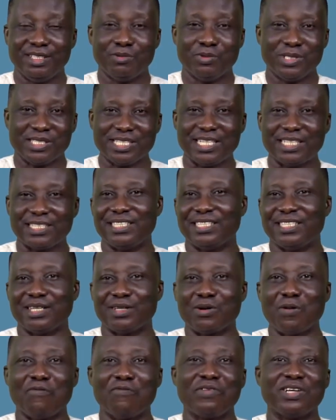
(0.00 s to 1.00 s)
We started
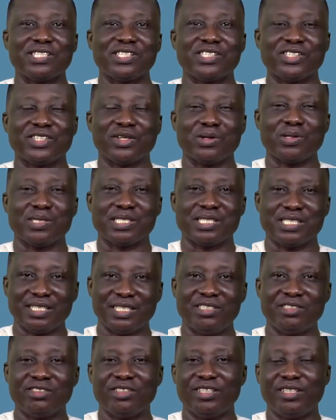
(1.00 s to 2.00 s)
that conversation on
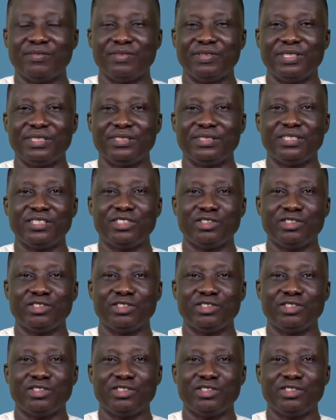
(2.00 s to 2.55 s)
sedentary living